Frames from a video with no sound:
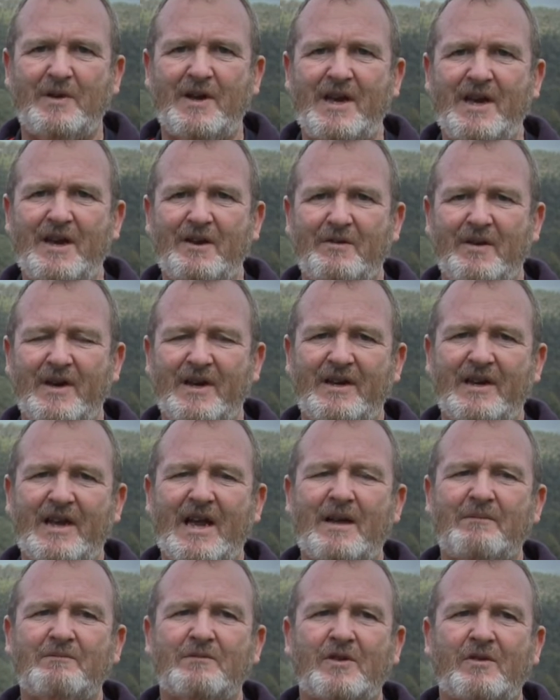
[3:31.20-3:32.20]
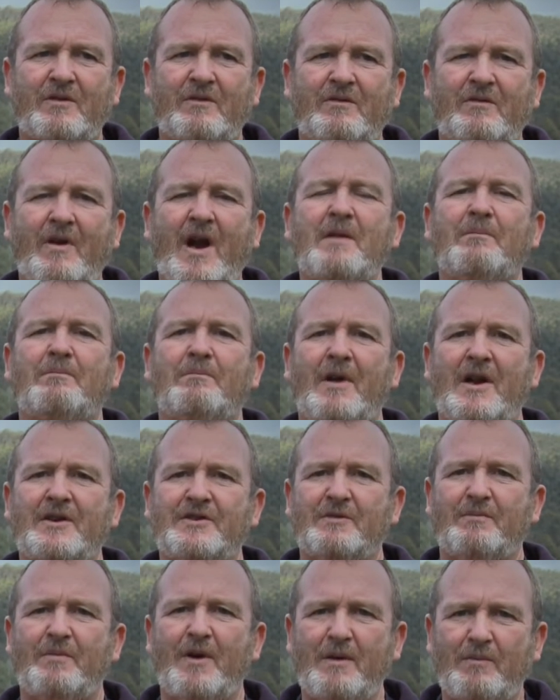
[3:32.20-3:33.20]
here, and great
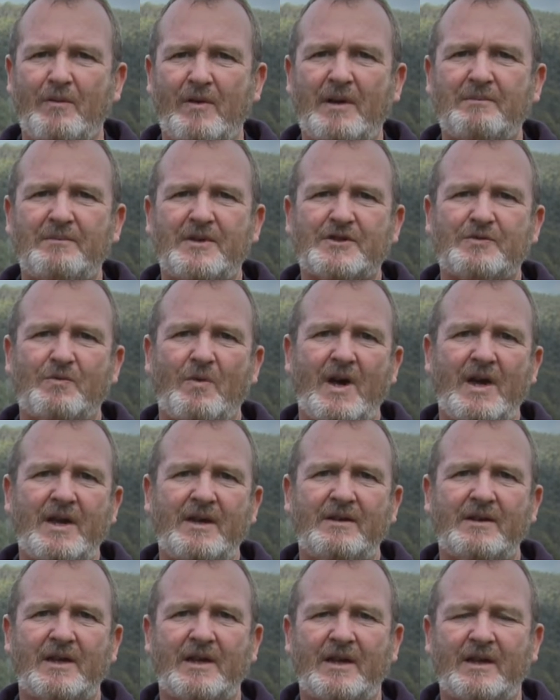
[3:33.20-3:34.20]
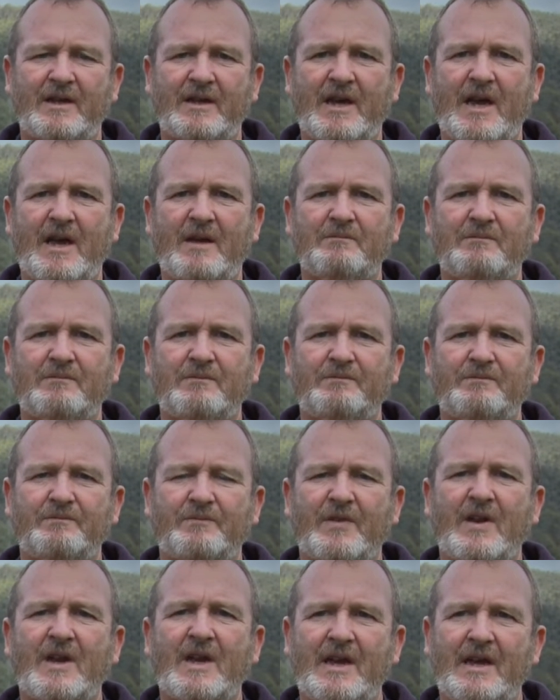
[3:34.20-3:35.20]
bunch of people up this way. And
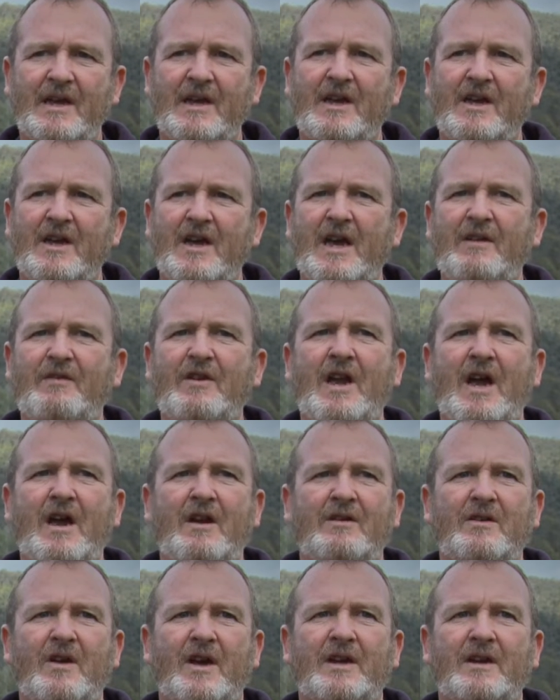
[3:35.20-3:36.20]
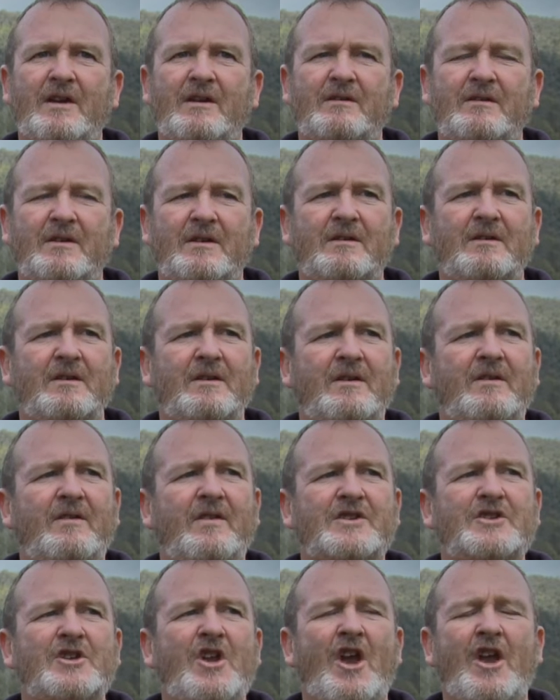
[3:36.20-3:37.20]
even though
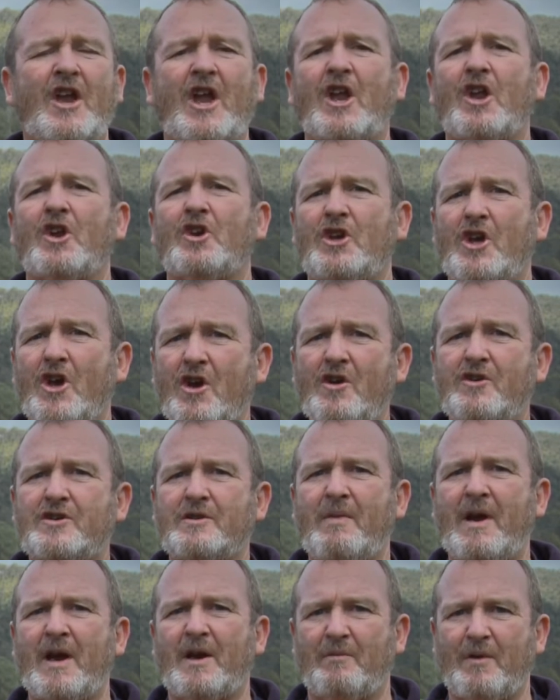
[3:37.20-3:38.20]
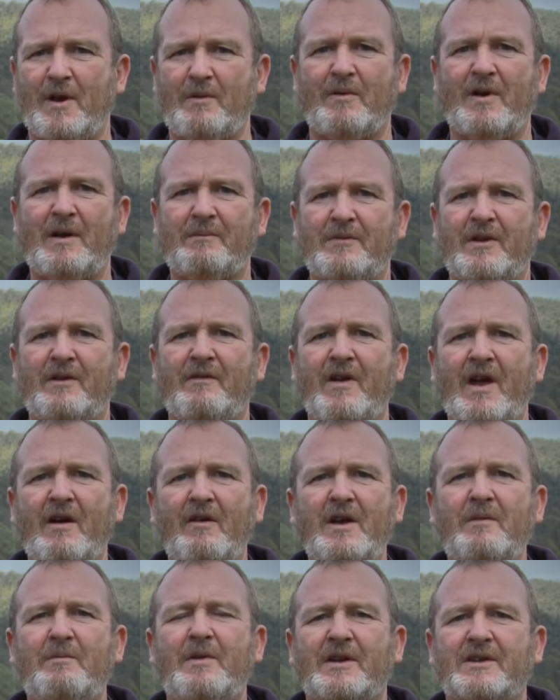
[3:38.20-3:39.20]
there's not a huge amount of people up the
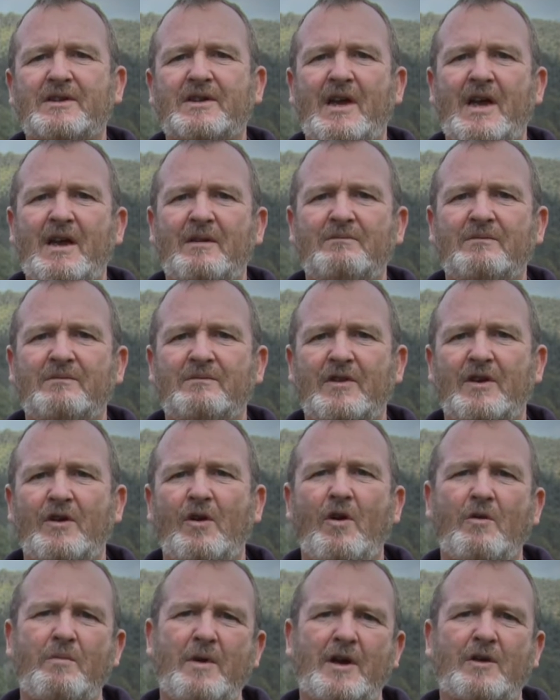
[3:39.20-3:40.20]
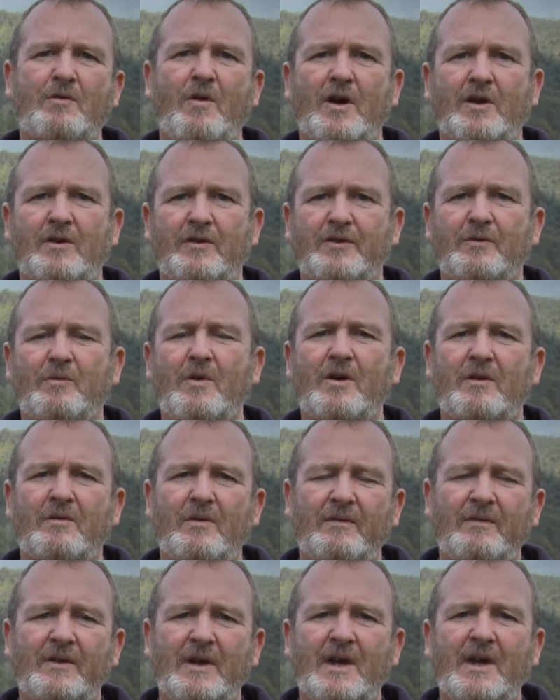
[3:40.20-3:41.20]
valley, but they've all been quite good to work with.